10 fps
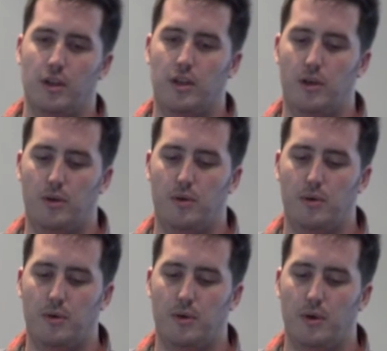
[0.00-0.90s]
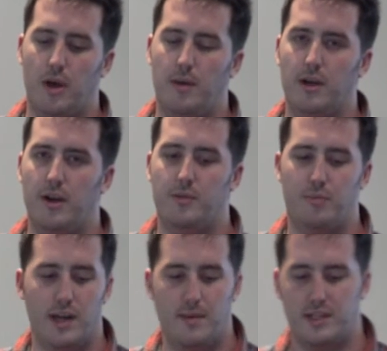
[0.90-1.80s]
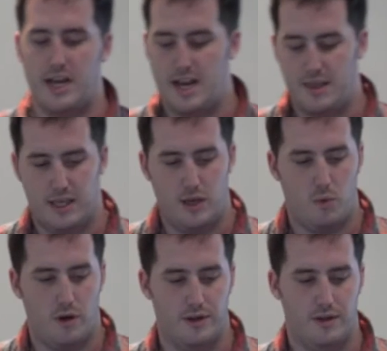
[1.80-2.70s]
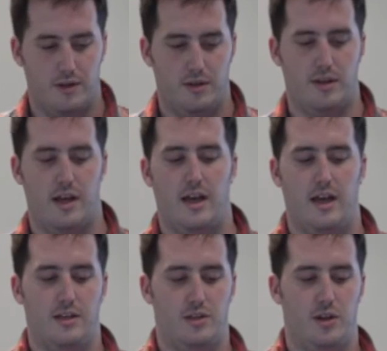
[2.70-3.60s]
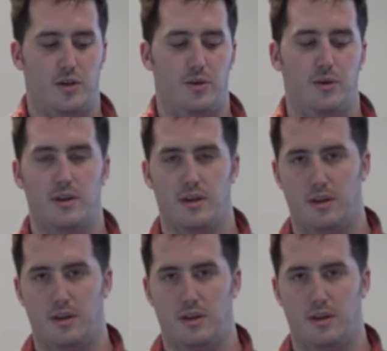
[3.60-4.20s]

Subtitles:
You upload pretty much anything you want to